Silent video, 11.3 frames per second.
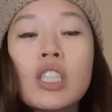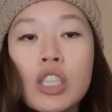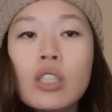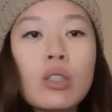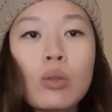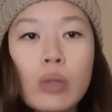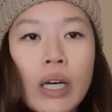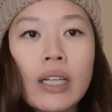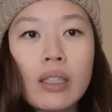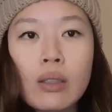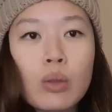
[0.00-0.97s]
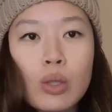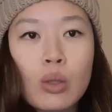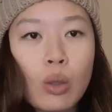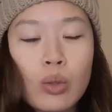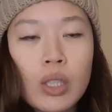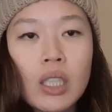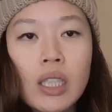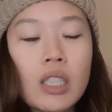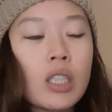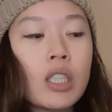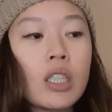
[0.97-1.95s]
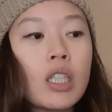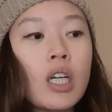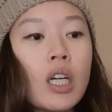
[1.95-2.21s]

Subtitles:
knew that it was closing, and she